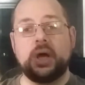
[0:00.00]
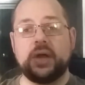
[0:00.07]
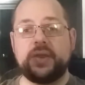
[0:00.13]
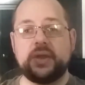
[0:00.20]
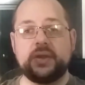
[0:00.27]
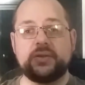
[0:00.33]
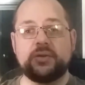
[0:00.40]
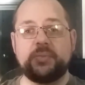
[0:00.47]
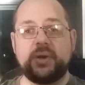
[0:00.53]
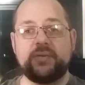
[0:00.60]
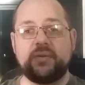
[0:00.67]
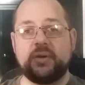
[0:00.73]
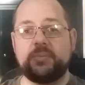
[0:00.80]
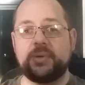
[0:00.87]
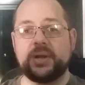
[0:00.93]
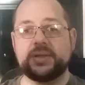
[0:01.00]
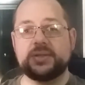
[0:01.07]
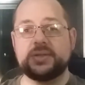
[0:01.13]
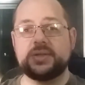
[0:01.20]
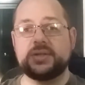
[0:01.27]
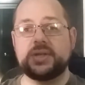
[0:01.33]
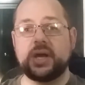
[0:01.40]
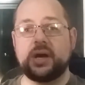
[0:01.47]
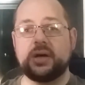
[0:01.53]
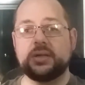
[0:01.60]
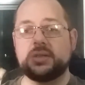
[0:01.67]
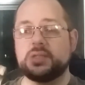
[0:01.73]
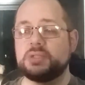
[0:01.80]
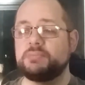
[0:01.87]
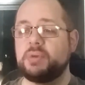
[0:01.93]
I think this will be a very pleasant
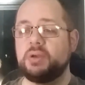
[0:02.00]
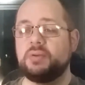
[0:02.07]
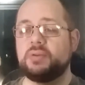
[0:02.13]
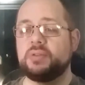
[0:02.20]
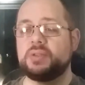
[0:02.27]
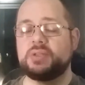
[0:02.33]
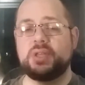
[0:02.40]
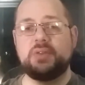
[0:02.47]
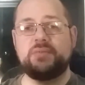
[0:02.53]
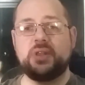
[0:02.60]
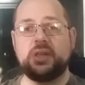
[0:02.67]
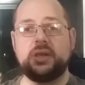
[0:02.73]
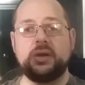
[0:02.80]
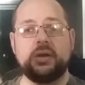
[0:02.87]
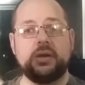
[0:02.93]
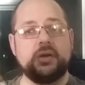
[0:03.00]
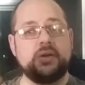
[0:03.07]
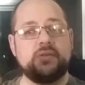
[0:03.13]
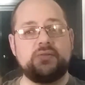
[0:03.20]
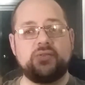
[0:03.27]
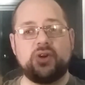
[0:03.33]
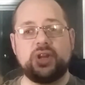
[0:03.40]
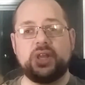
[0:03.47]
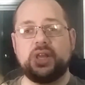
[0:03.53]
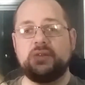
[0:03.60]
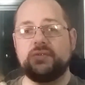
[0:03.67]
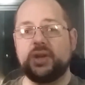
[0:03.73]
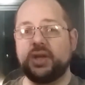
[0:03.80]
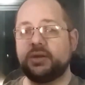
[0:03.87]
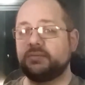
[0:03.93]
cigar to smoke this evening, Friday
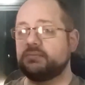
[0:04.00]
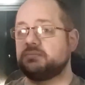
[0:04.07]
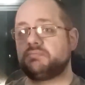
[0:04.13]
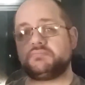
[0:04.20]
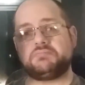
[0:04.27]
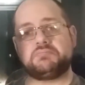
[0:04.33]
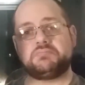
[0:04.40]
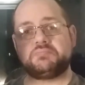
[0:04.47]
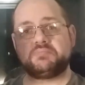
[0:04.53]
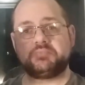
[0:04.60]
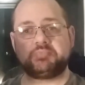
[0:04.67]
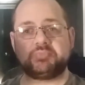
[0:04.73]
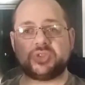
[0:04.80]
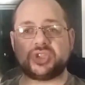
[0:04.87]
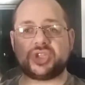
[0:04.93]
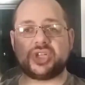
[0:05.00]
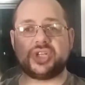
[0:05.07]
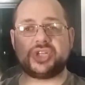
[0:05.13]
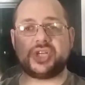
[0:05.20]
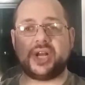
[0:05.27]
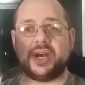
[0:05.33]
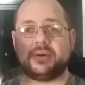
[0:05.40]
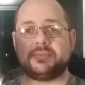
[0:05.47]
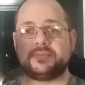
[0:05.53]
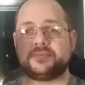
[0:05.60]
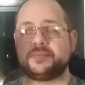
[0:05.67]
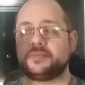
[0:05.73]
evening. Just going to chill out.